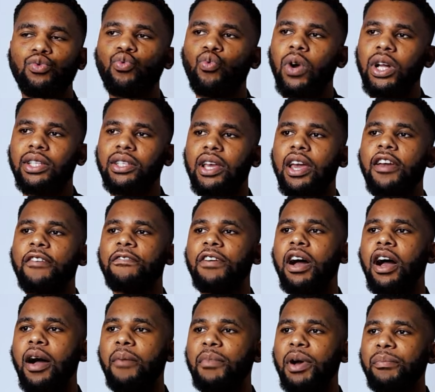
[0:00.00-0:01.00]
whatever
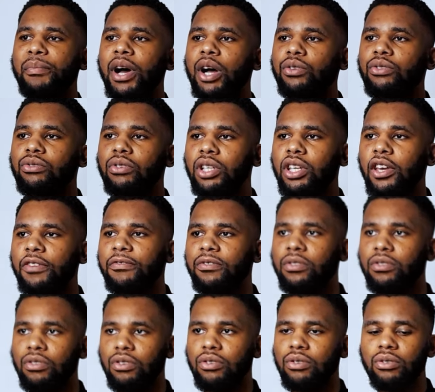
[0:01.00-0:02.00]
I'm about to give
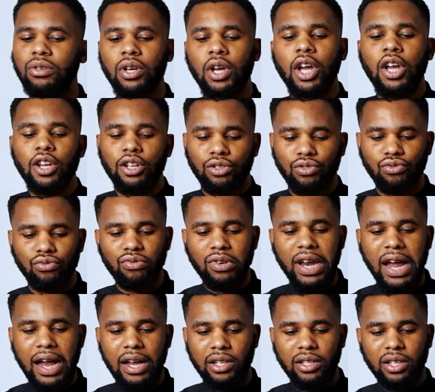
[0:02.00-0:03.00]
to you
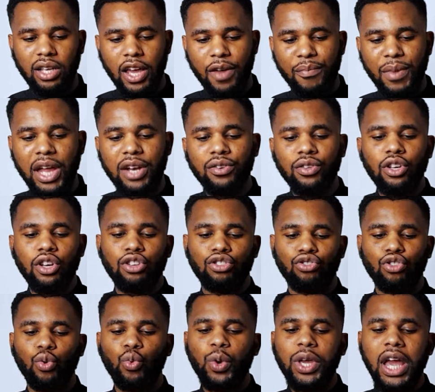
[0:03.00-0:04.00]
tonight. Amen.
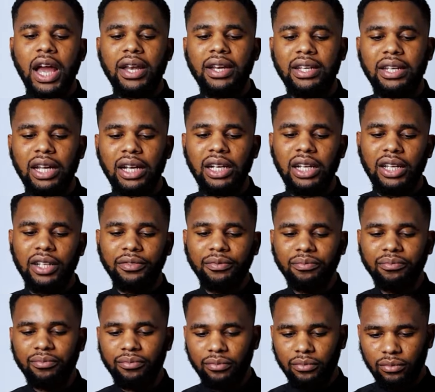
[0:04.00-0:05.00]
So we are dealing
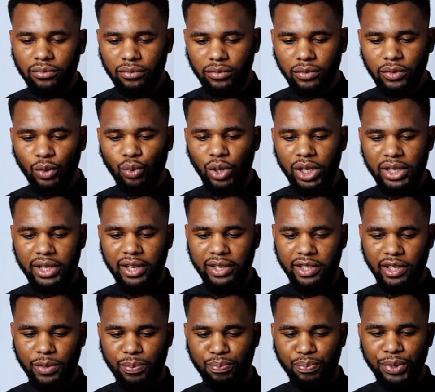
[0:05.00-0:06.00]
with a
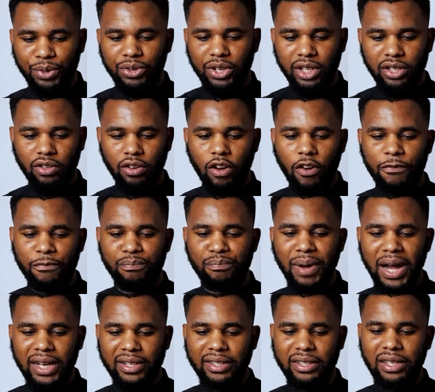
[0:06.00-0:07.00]
spirit of
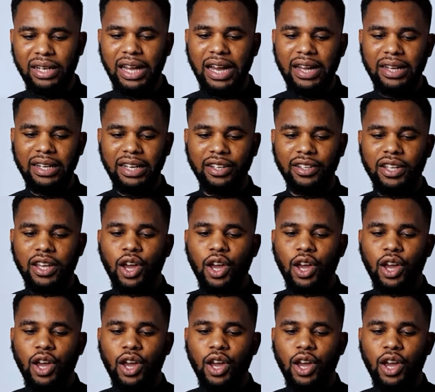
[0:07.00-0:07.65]
backsliding.